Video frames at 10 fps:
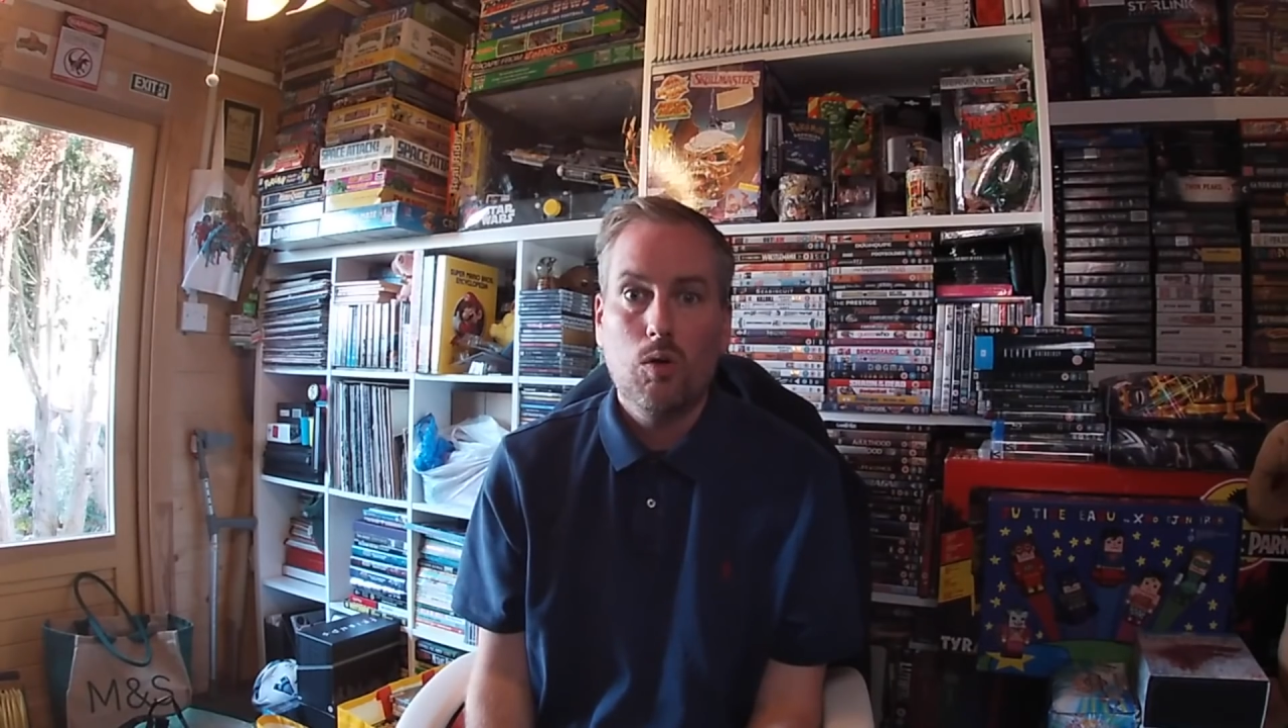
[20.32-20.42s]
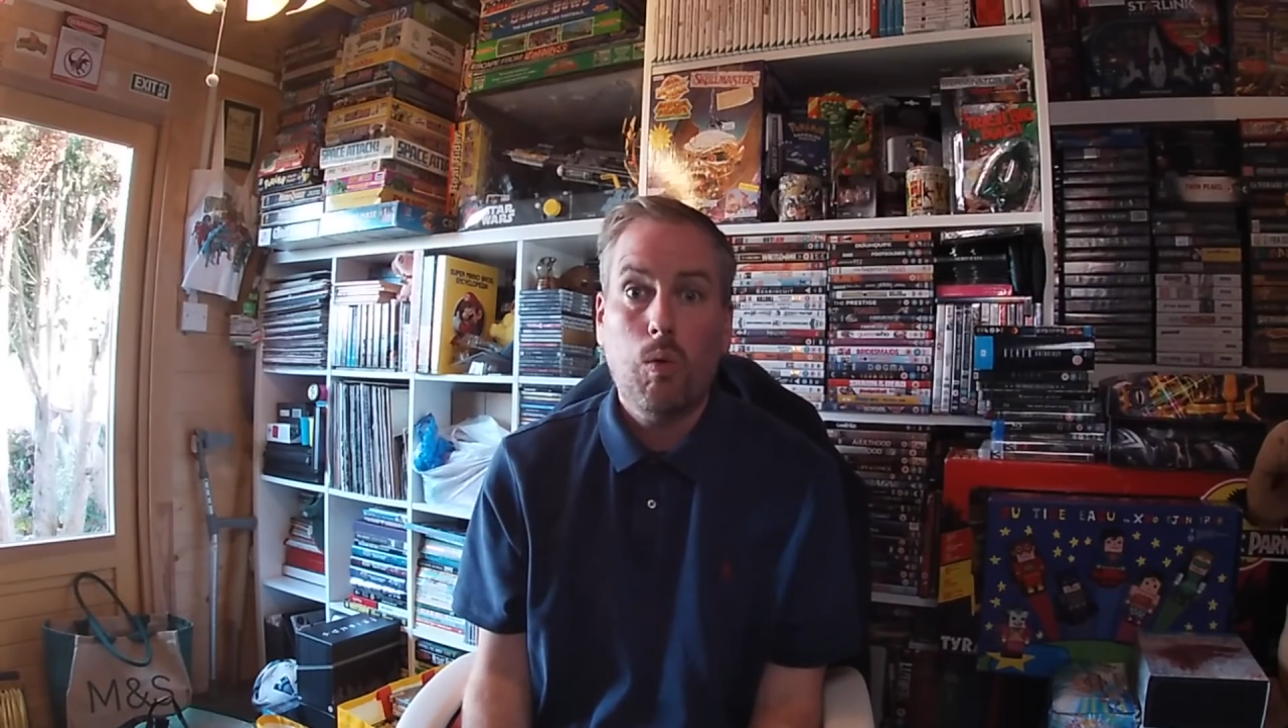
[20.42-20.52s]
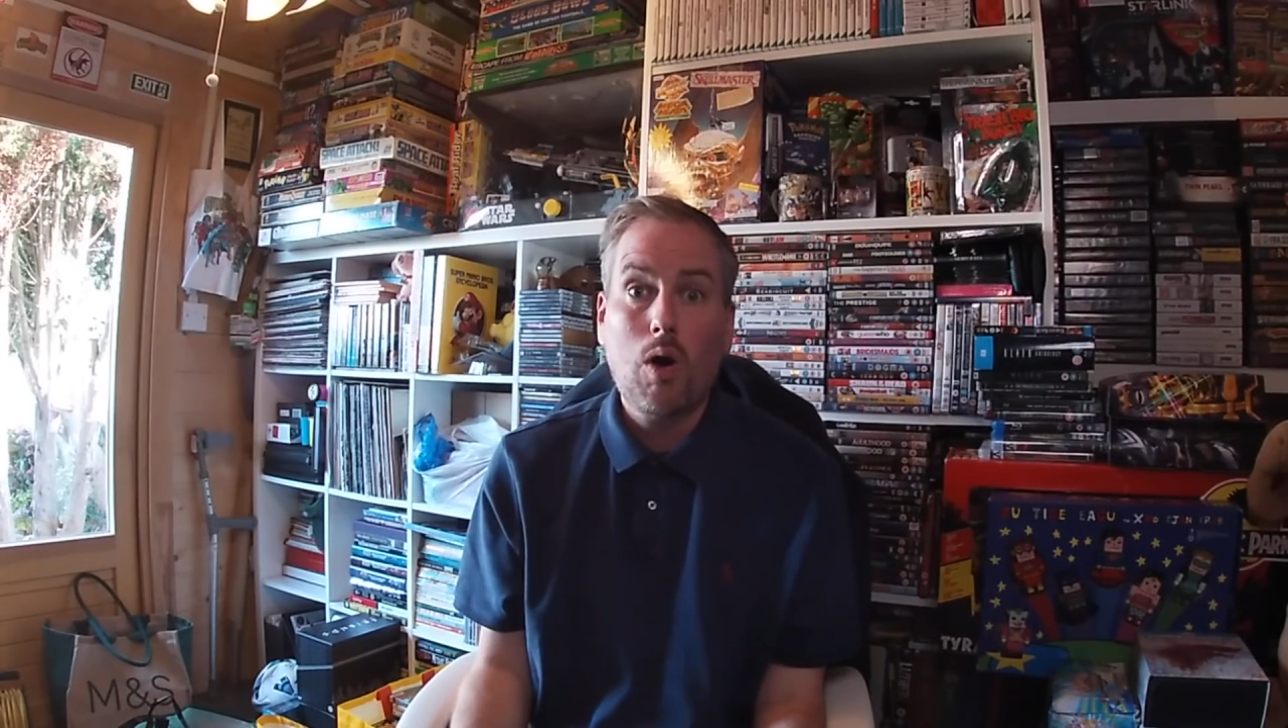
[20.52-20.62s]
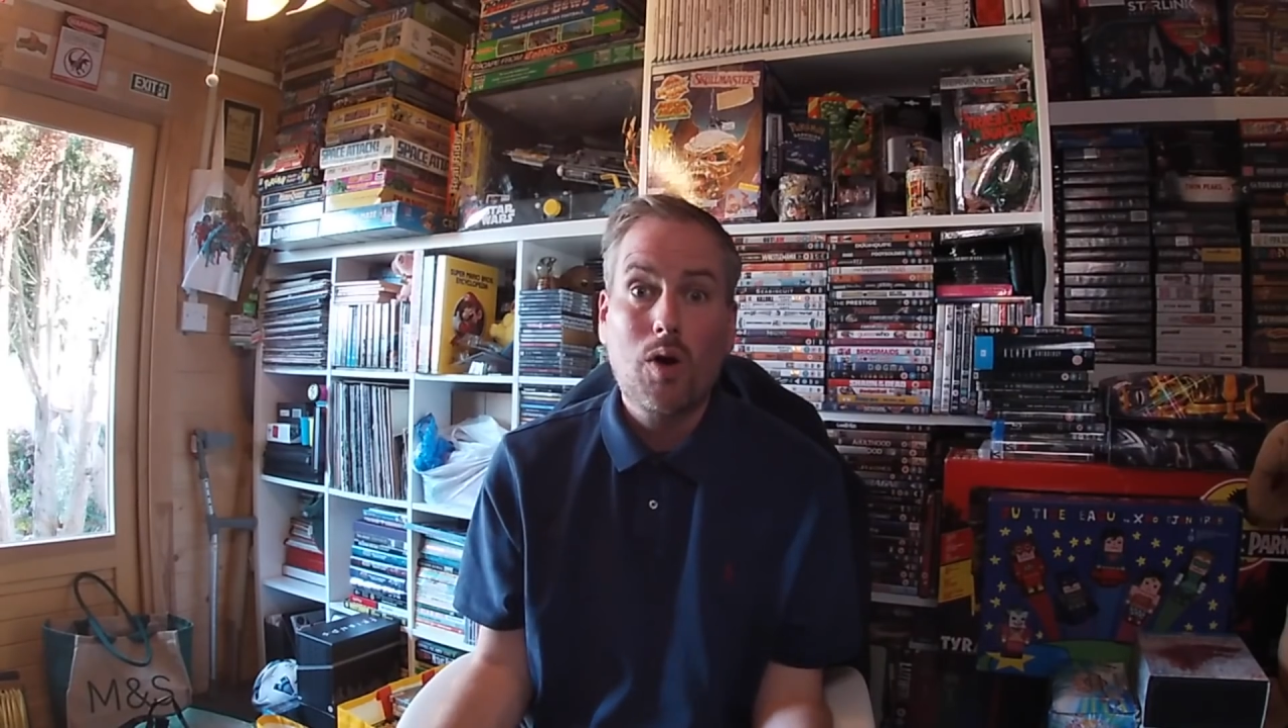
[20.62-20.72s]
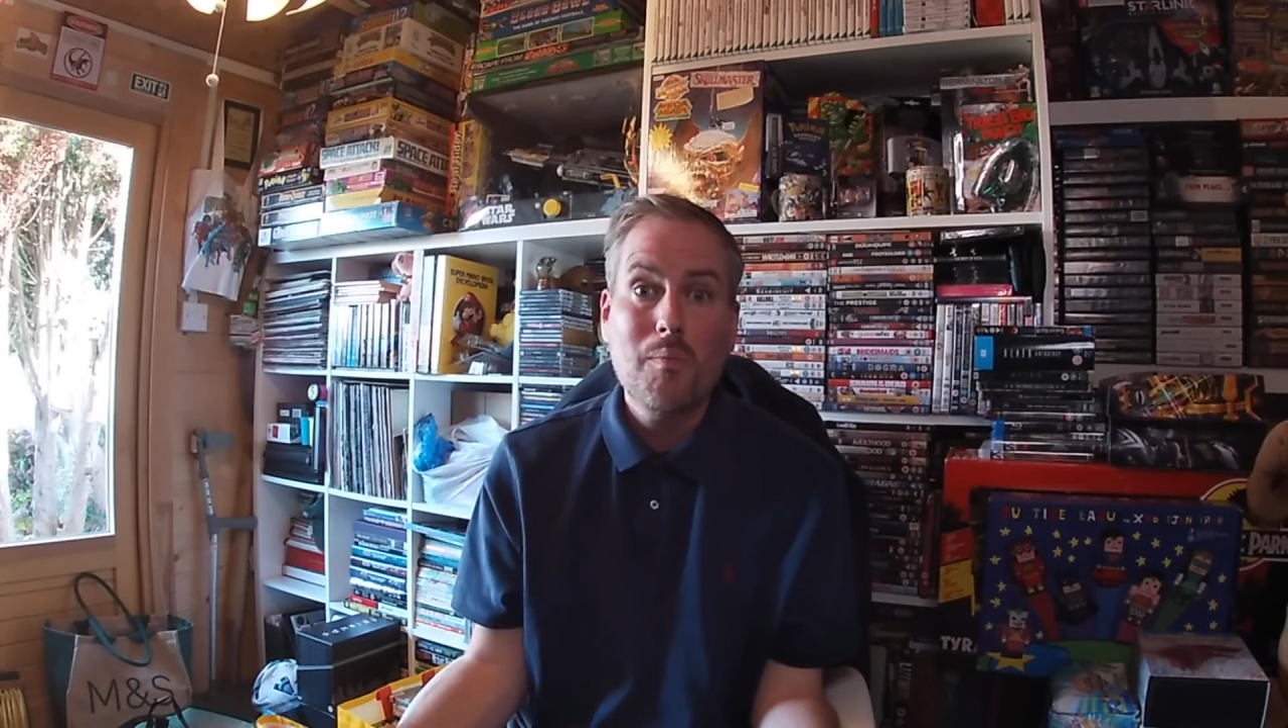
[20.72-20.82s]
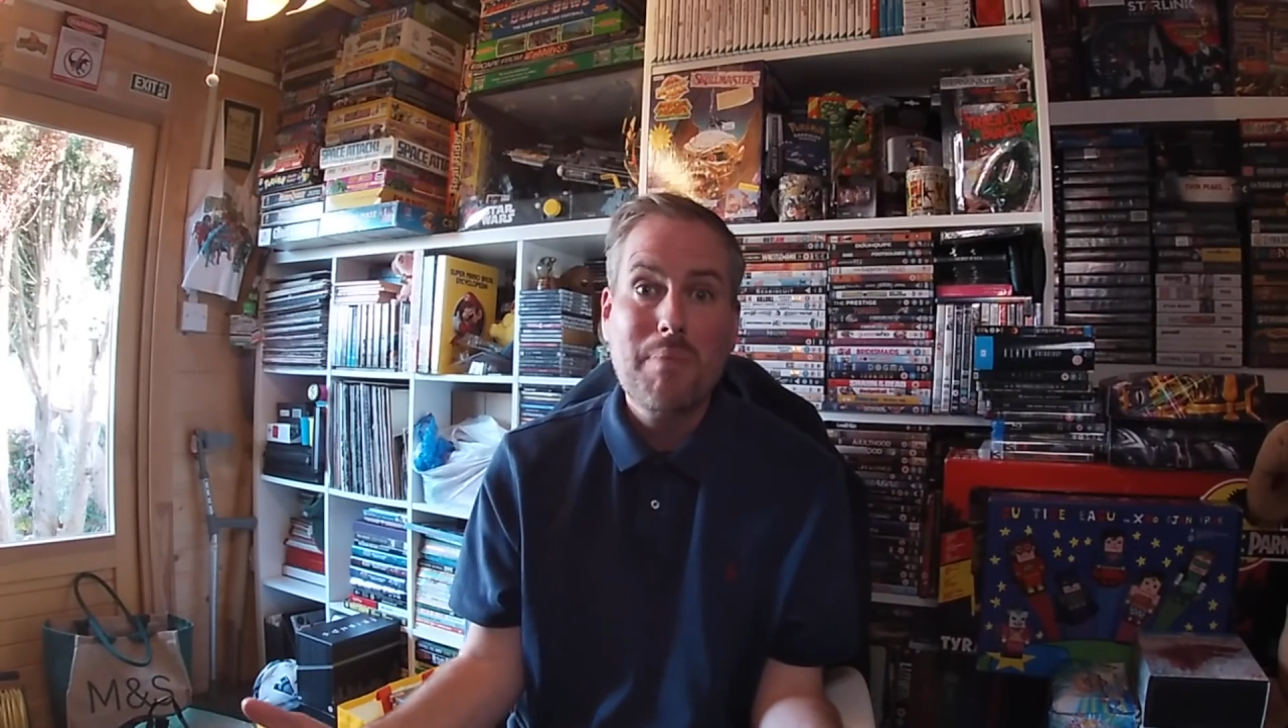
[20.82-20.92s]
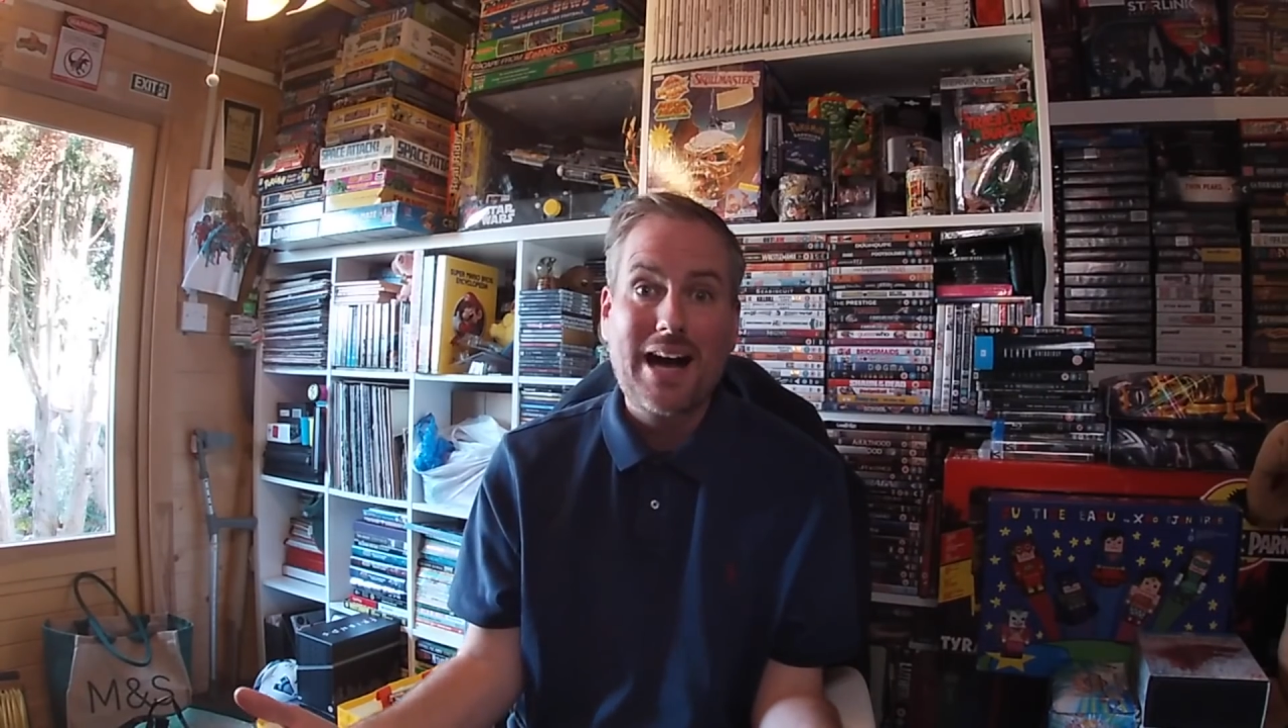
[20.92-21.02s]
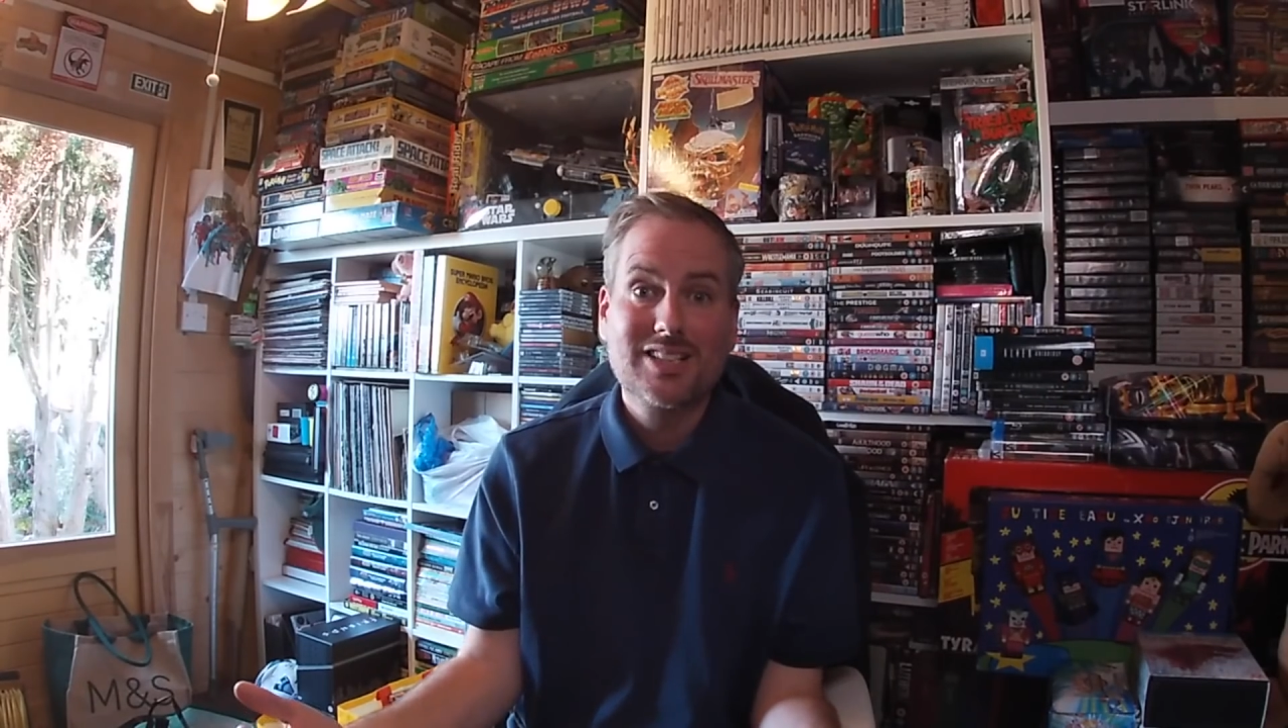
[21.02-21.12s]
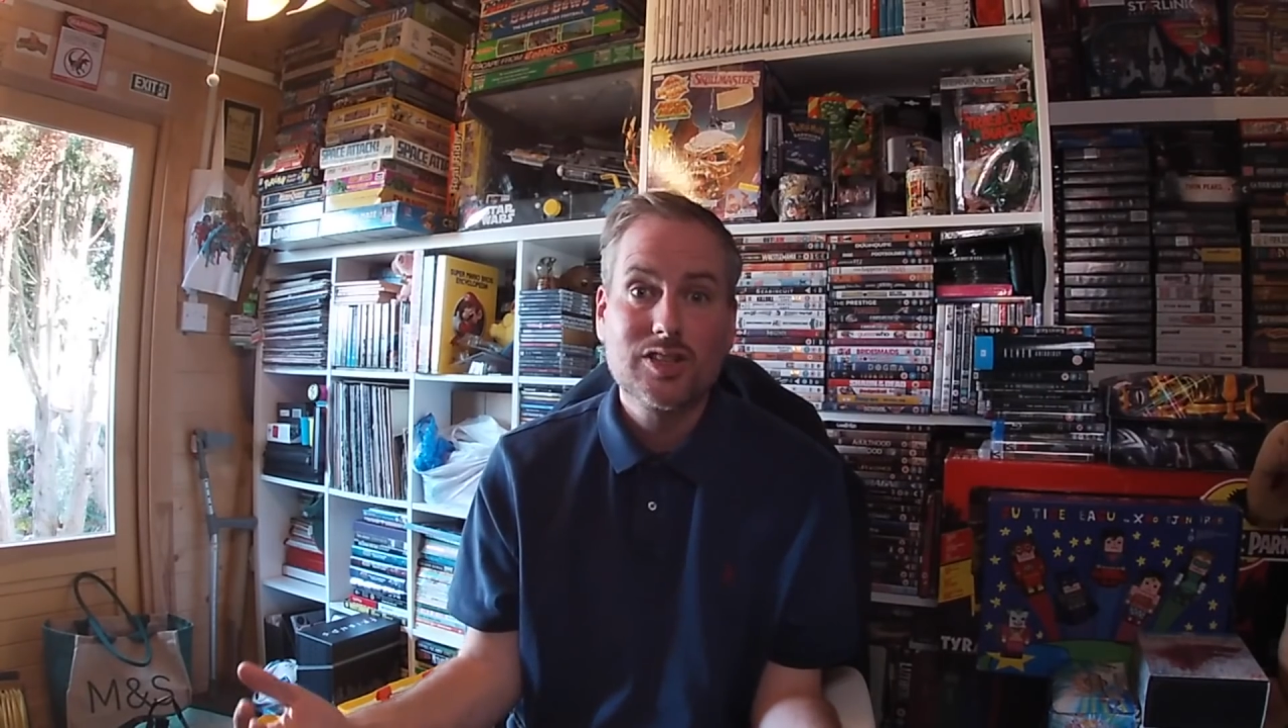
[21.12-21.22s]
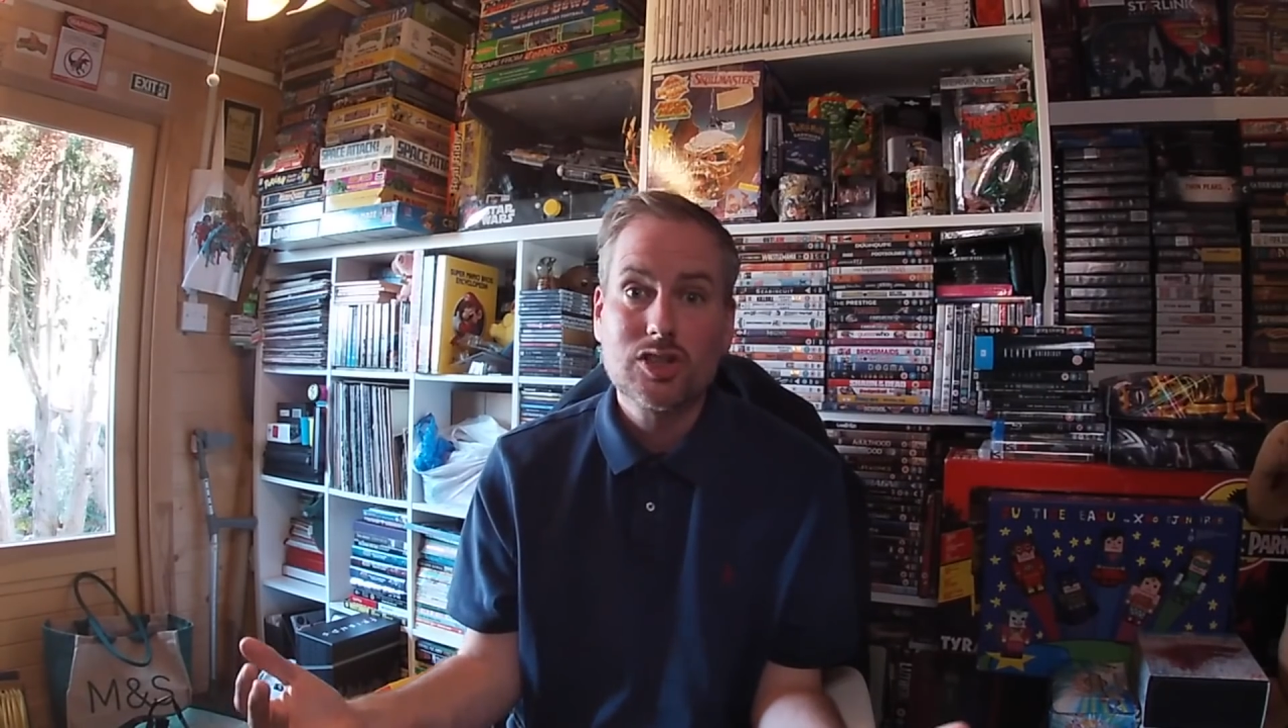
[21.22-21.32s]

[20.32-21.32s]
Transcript: Welcome back to